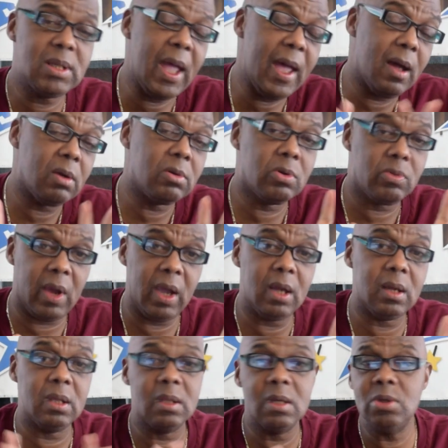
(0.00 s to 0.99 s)
Now,
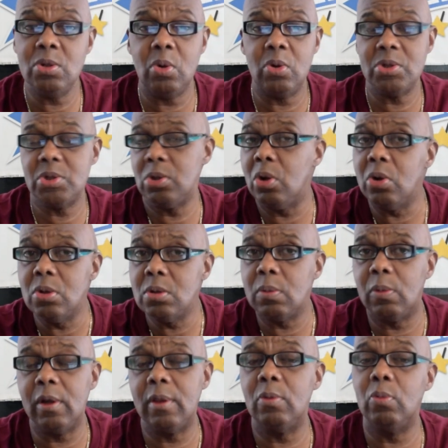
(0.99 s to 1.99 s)
granted, this horse knows
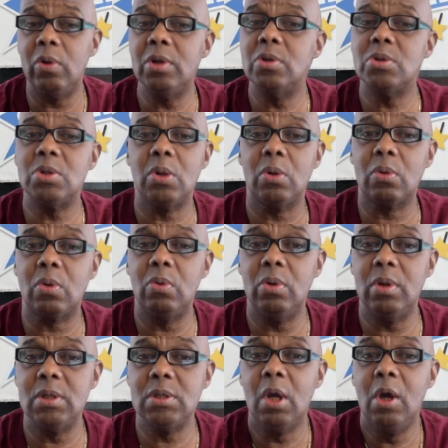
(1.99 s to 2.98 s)
where the winner's circle
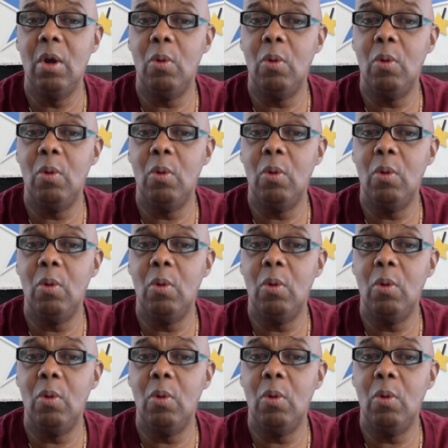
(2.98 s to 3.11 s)
is.